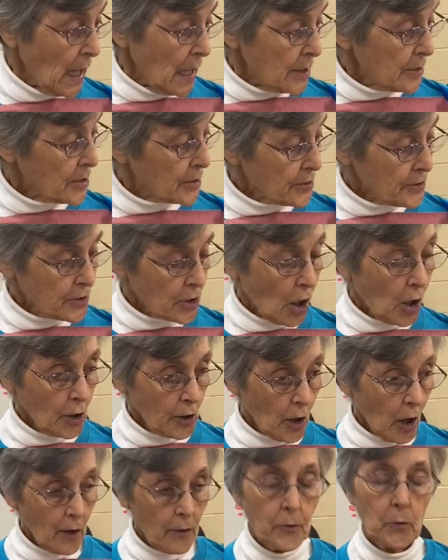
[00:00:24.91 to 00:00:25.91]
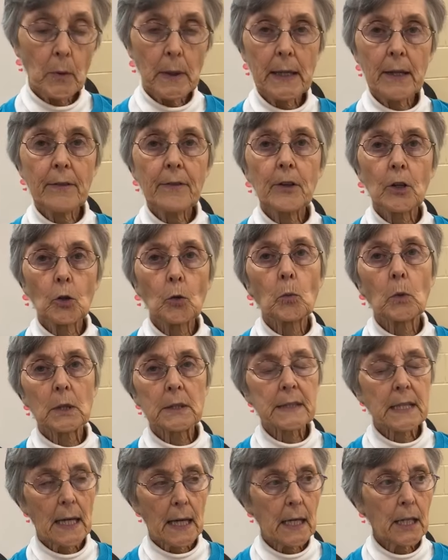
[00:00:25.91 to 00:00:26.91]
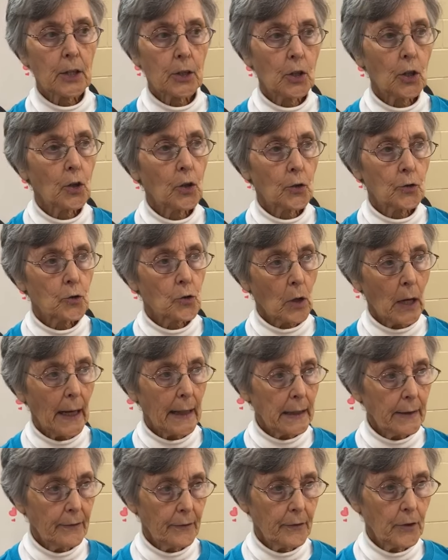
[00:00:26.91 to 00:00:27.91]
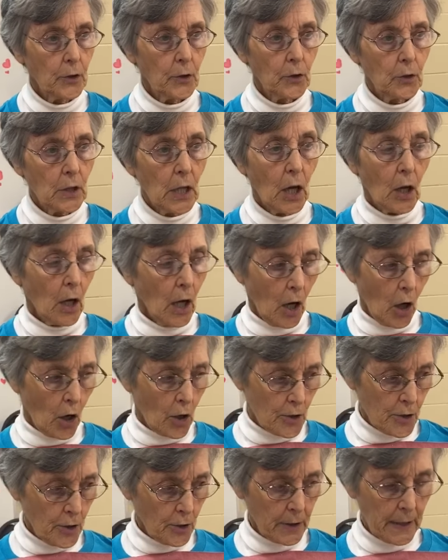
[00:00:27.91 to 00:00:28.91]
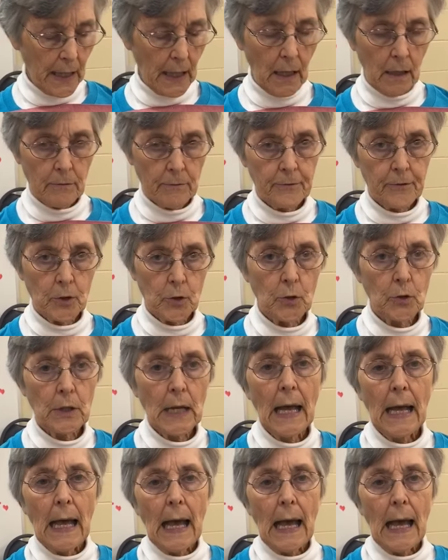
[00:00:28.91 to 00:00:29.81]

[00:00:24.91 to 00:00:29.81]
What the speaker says: To start off with, you will take your dry food or your canned food